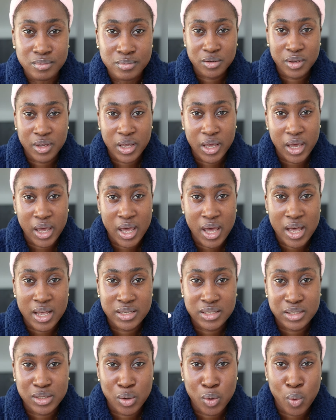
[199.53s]
So here
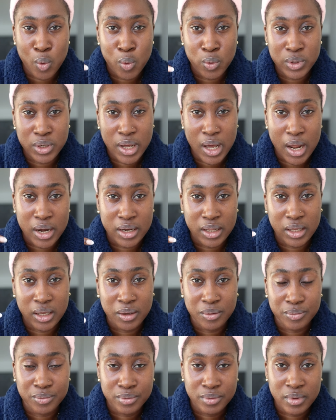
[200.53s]
has the old
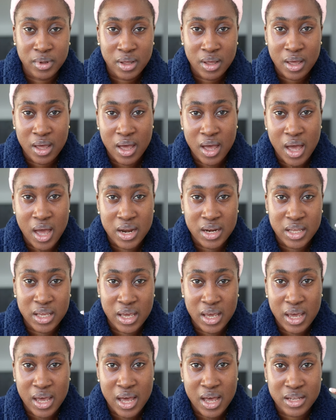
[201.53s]
Garnier and
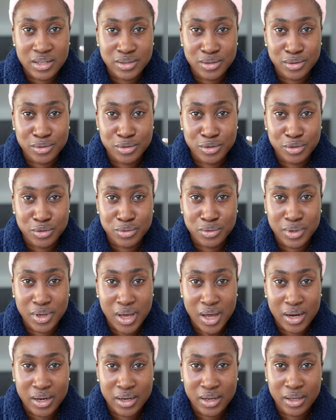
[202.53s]
here has the new
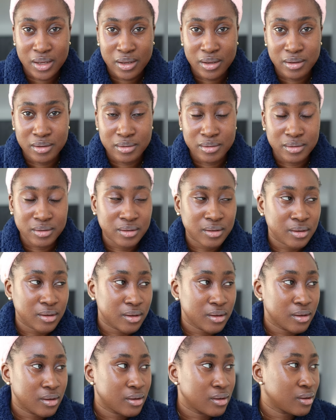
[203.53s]
Garnier.
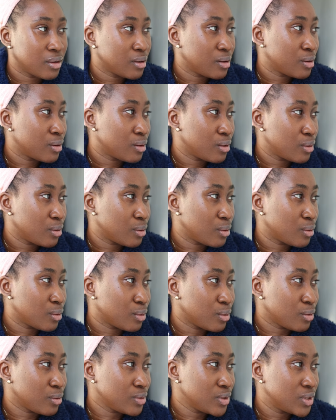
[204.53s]

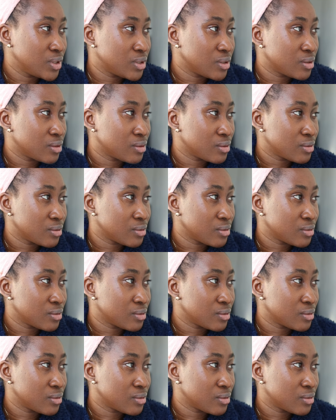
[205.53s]
Old,